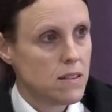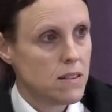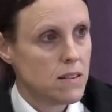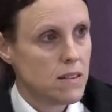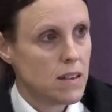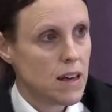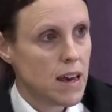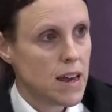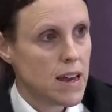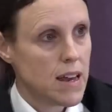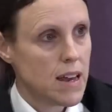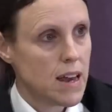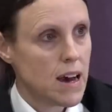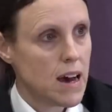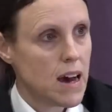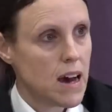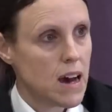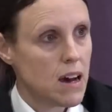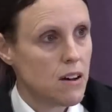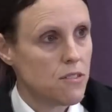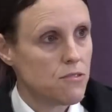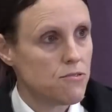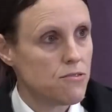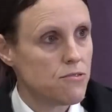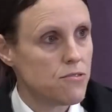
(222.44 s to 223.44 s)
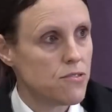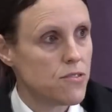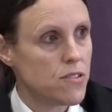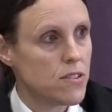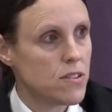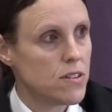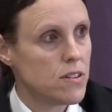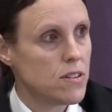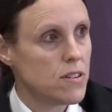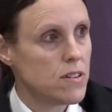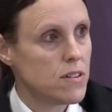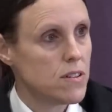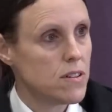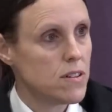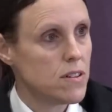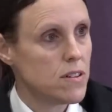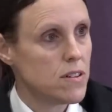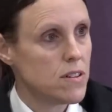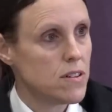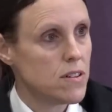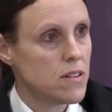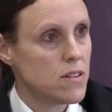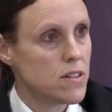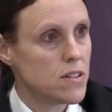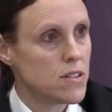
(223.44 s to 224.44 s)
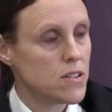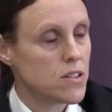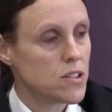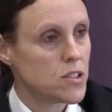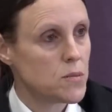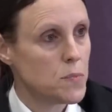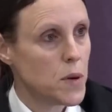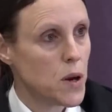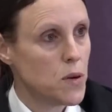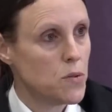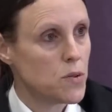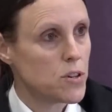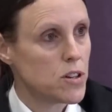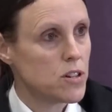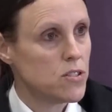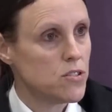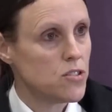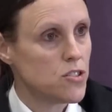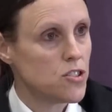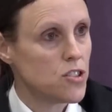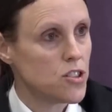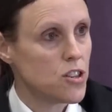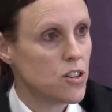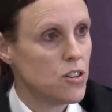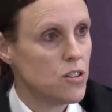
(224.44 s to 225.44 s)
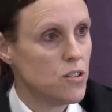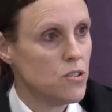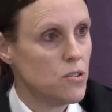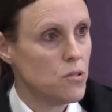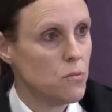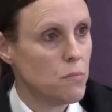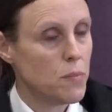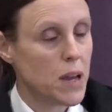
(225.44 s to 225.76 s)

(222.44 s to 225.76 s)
They have spoken to